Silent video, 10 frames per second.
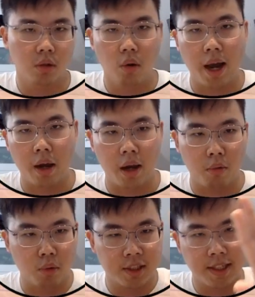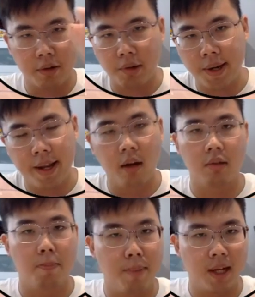So I will segregate out
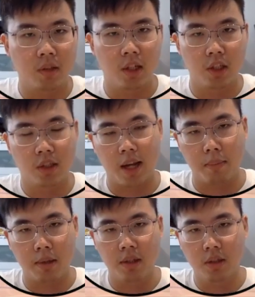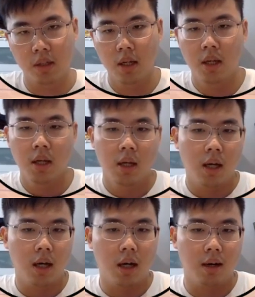the backstage segments
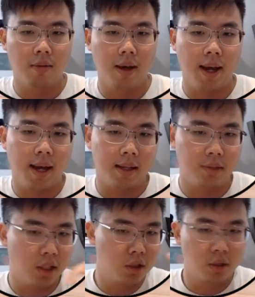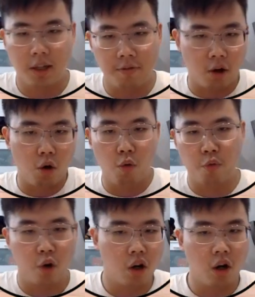and just give an
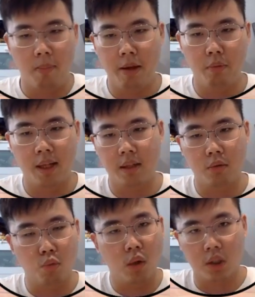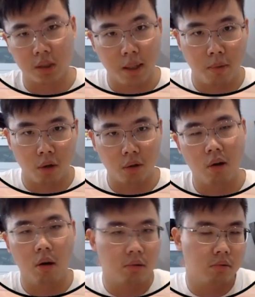overall comment whether to watch them or not,
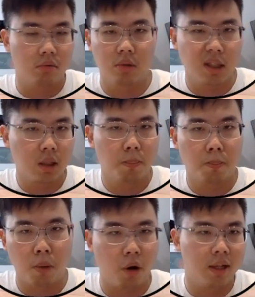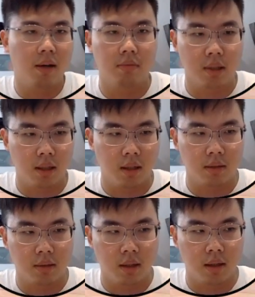or to just point out
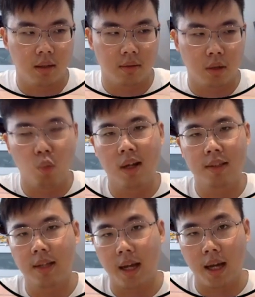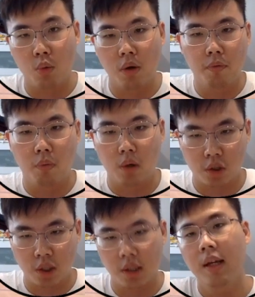the ones that are worth
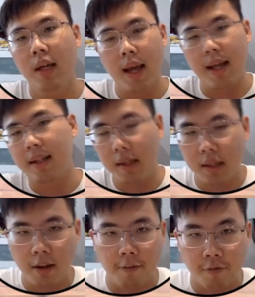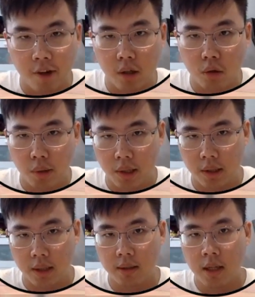watching, and then give a final
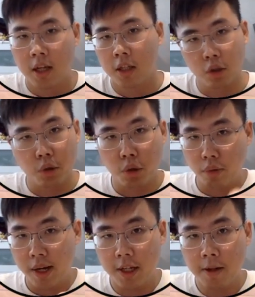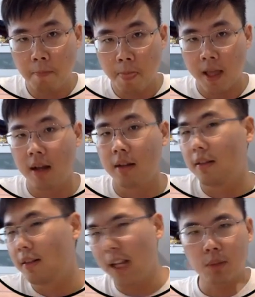rating. So you ready?
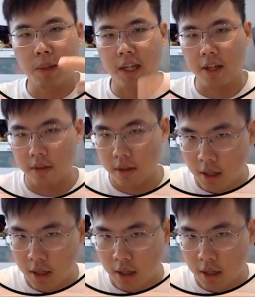Let's begin.